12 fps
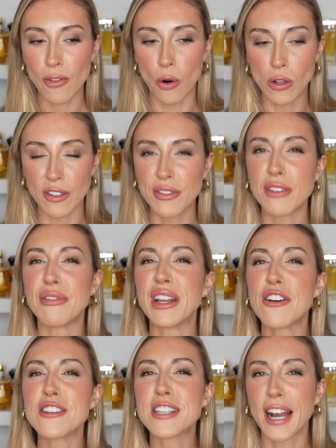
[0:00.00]
all of the
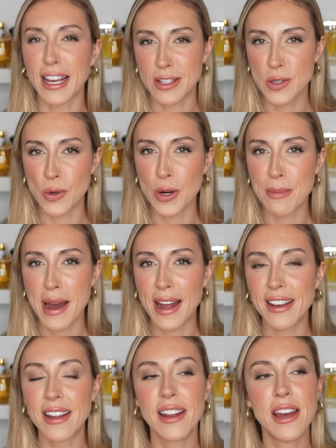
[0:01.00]
videos that i saw about
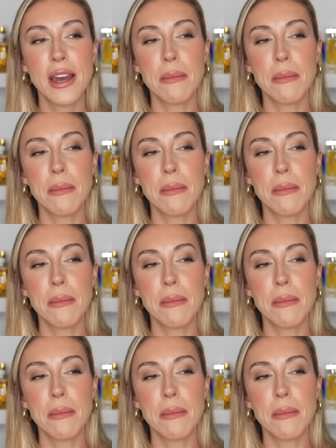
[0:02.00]
it